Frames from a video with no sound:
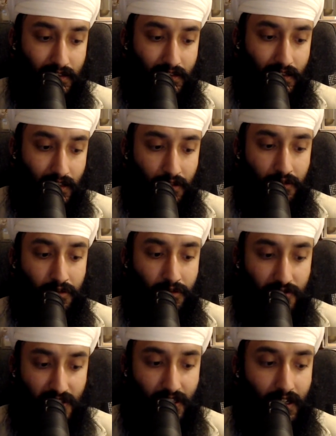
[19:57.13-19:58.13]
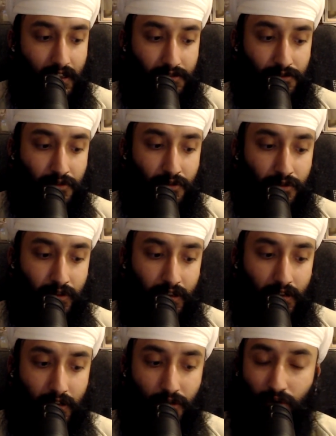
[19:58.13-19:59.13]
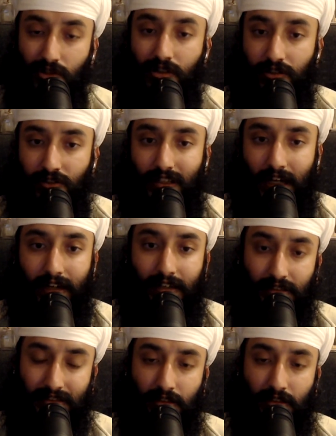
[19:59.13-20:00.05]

Deho jeha sukhoy, according to that is